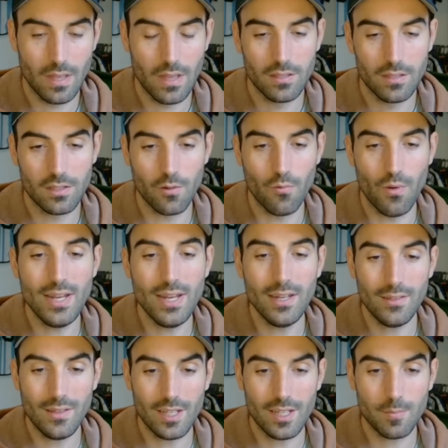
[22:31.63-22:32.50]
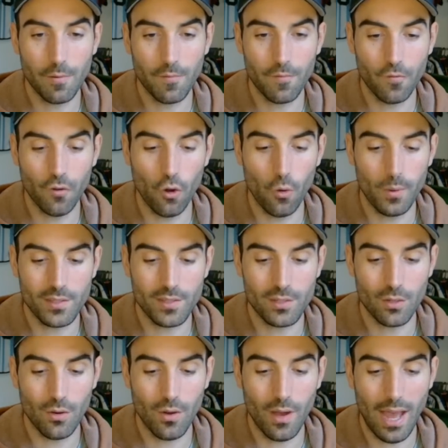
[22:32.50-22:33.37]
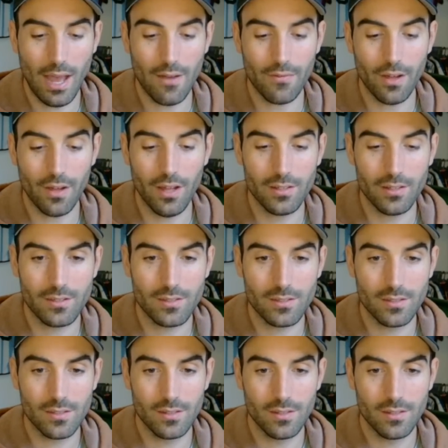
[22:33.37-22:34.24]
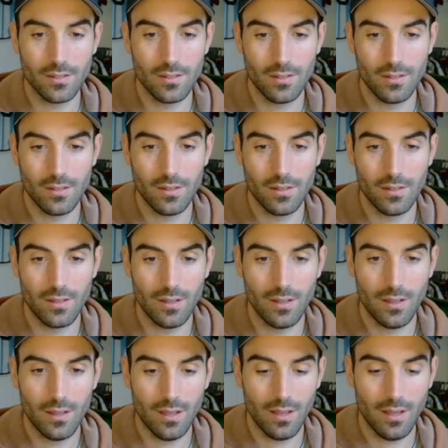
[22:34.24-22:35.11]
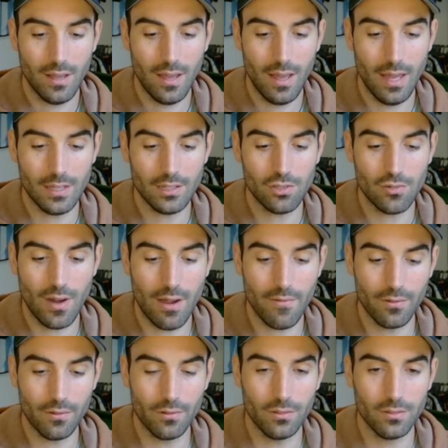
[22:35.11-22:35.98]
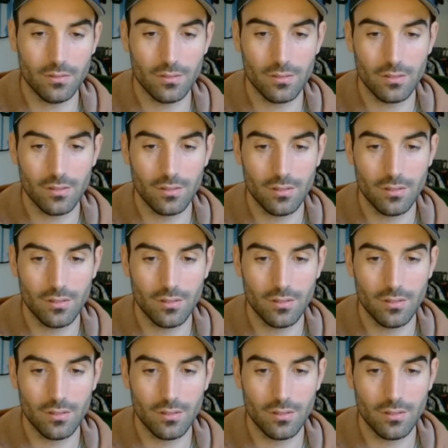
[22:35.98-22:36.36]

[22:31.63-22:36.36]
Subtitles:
So reading this before we saw Havertz had travelled,